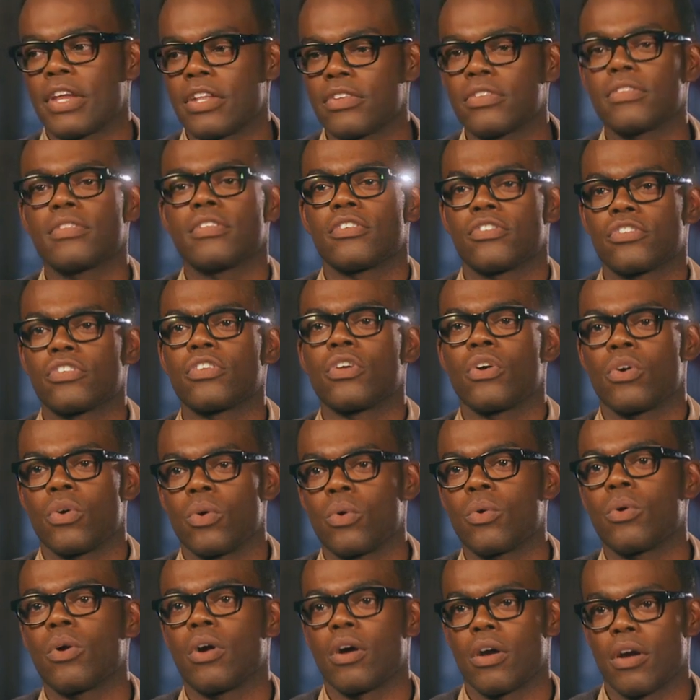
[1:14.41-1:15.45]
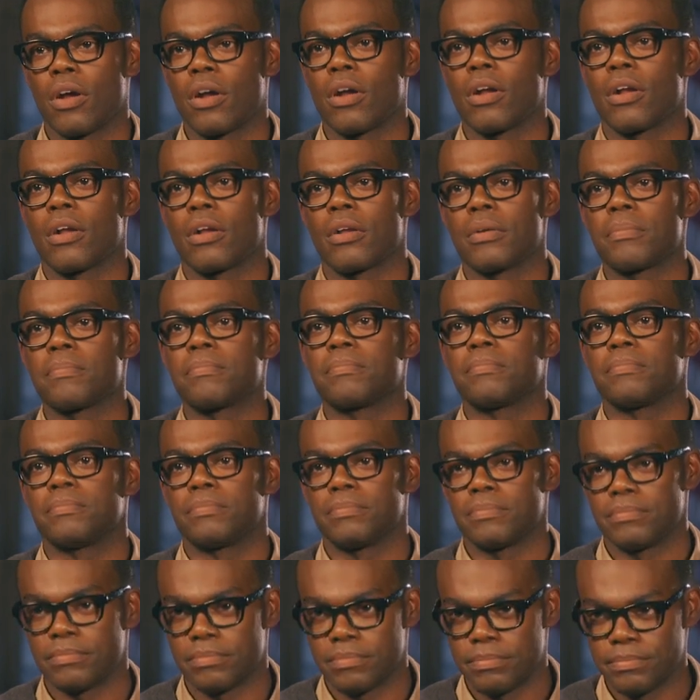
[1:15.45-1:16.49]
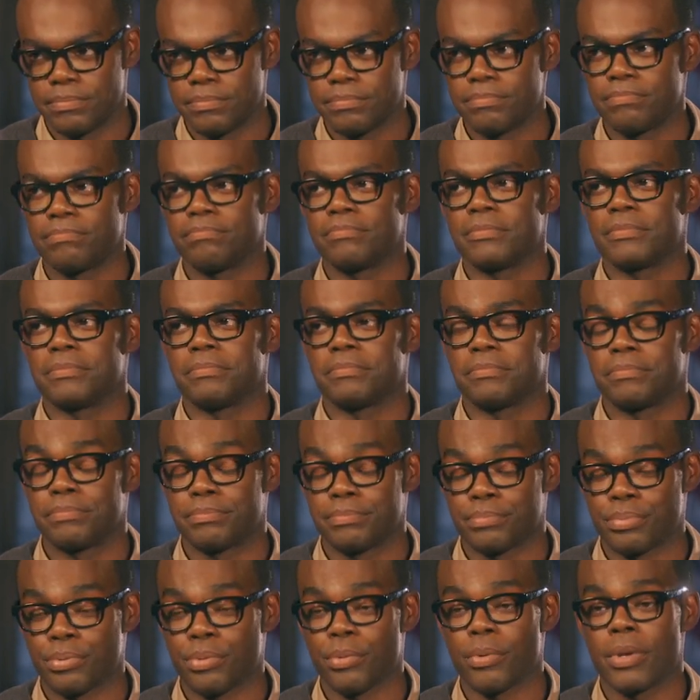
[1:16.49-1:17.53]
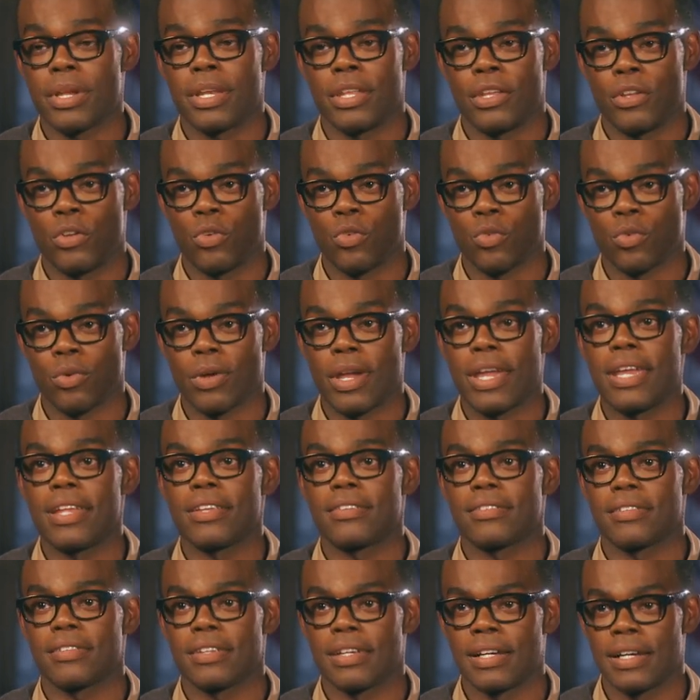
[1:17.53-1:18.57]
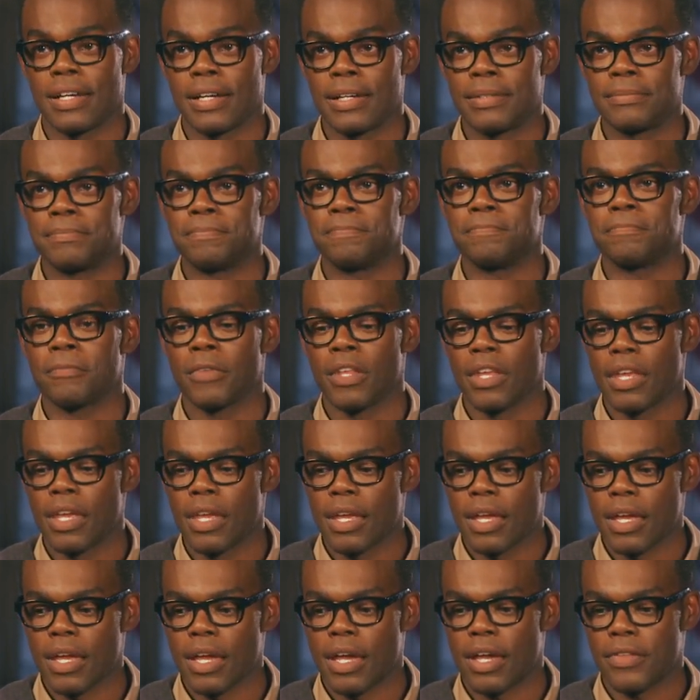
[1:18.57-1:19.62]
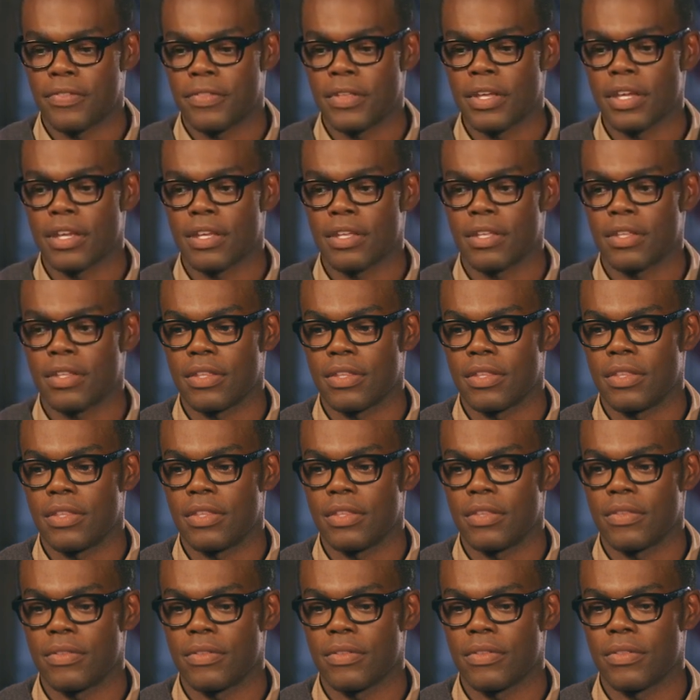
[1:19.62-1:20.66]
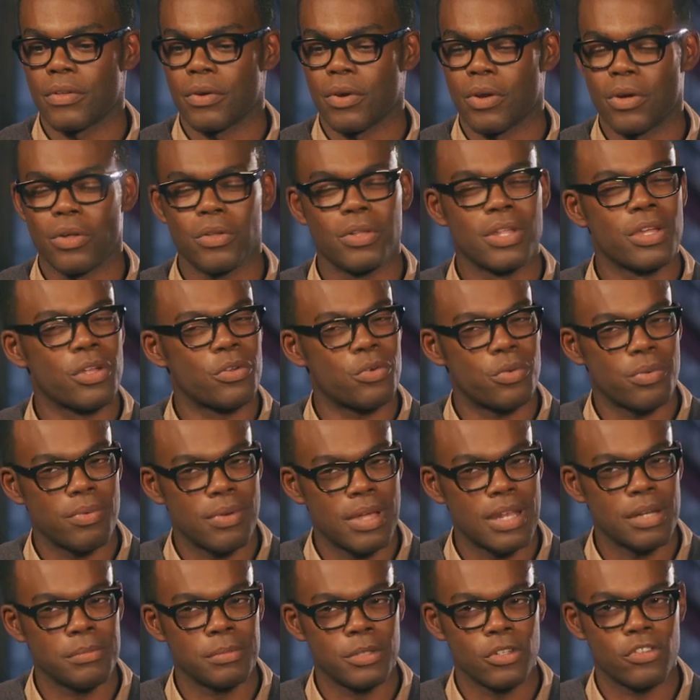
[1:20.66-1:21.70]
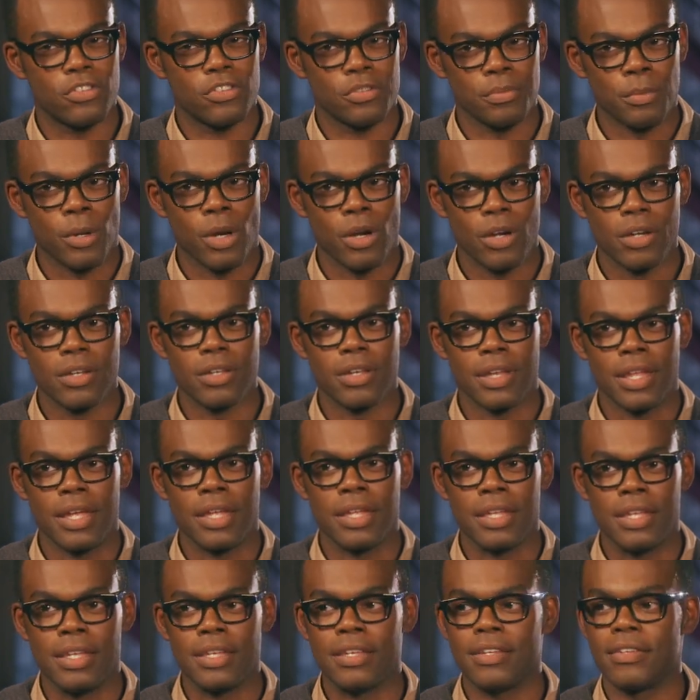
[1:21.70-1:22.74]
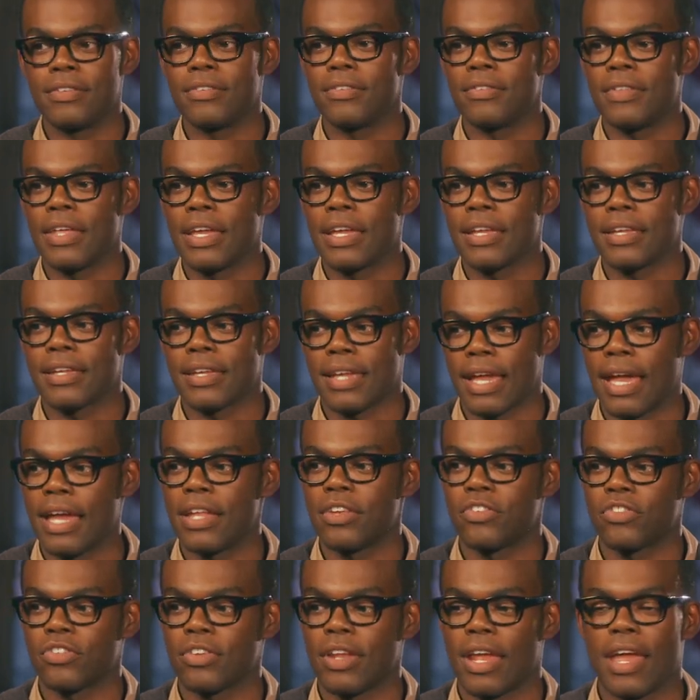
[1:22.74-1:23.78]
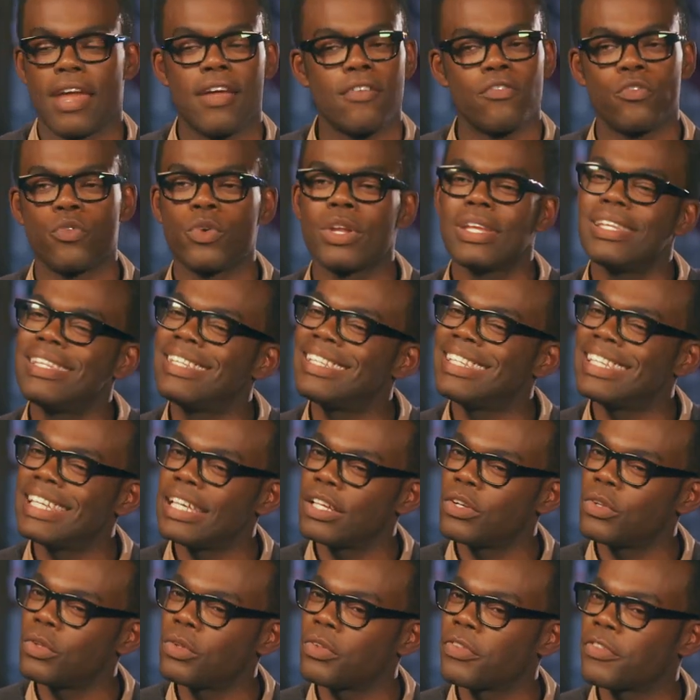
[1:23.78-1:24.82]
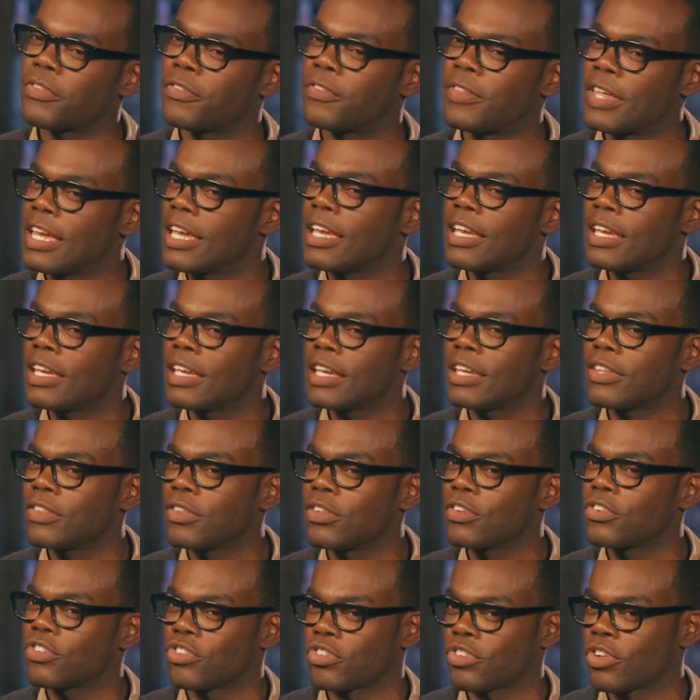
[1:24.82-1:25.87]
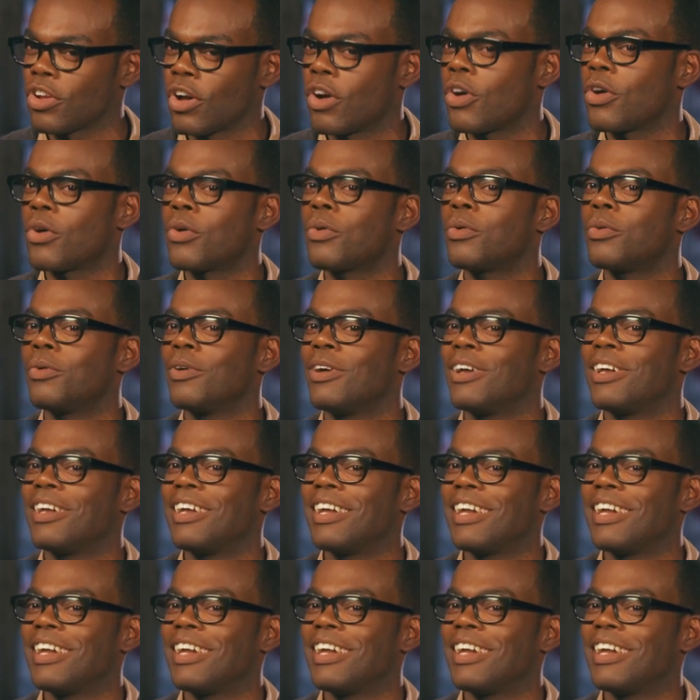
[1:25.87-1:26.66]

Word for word: fans of the show are pretty great. I think they're all incredibly smart, and they catch every little thing in the show